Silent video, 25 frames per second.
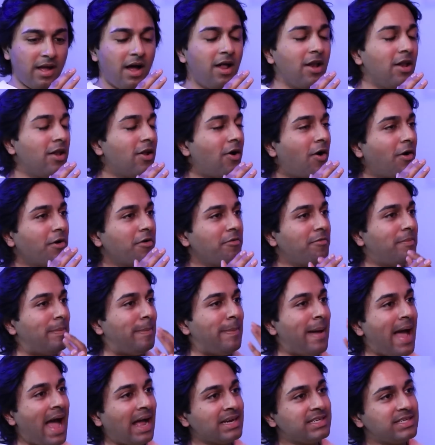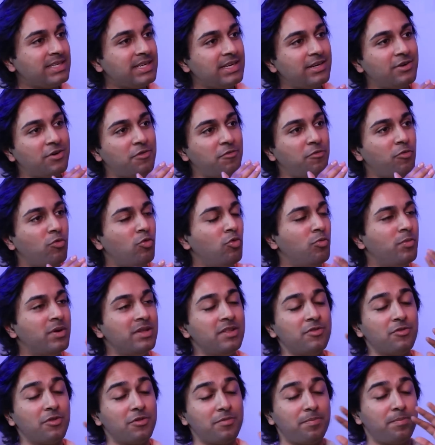a lot of bashing of Uber.
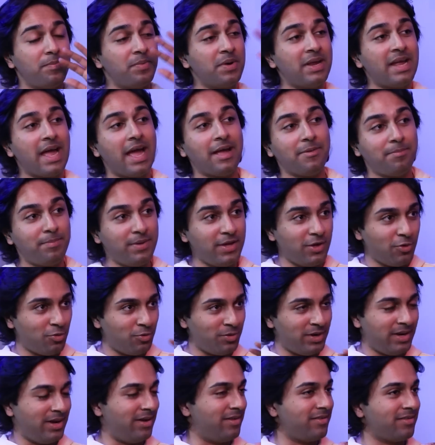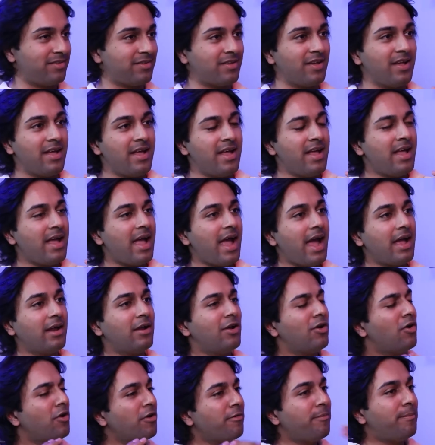This was pre-IPO days.
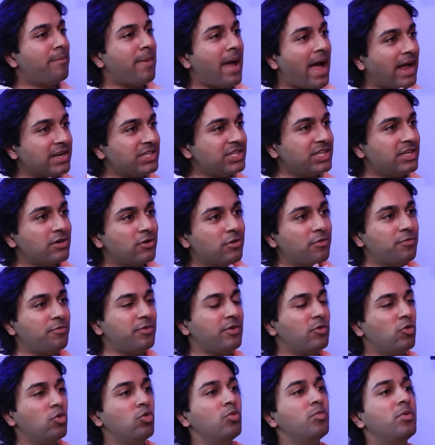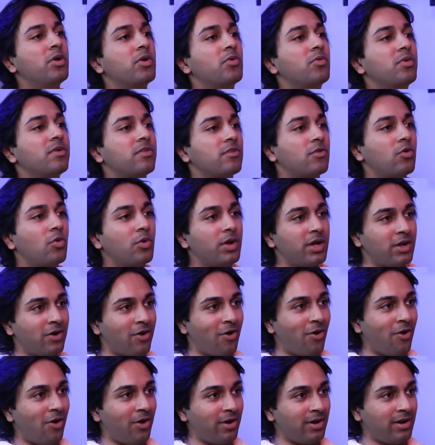And a lot of bashing of Uber was going
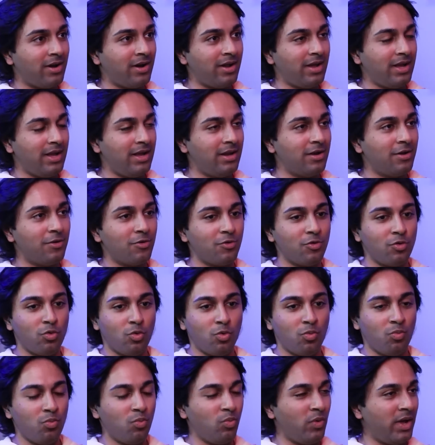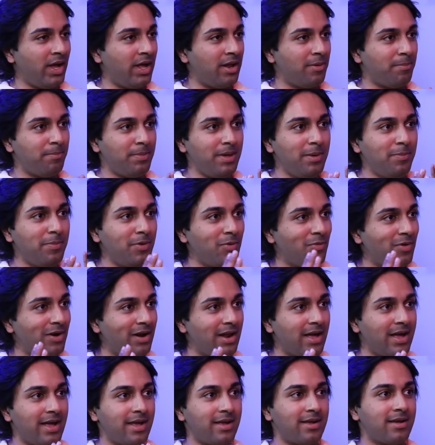on in a room where people were
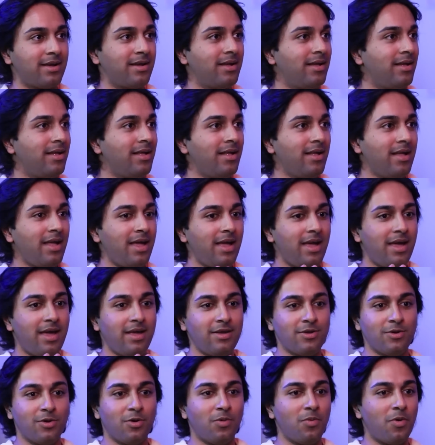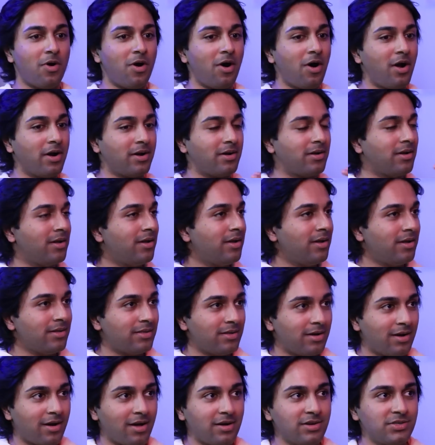like, hey, you know what?
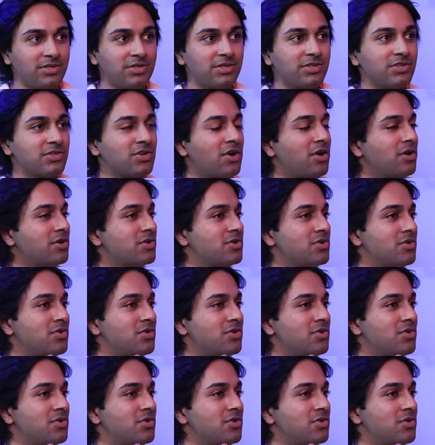The culture is not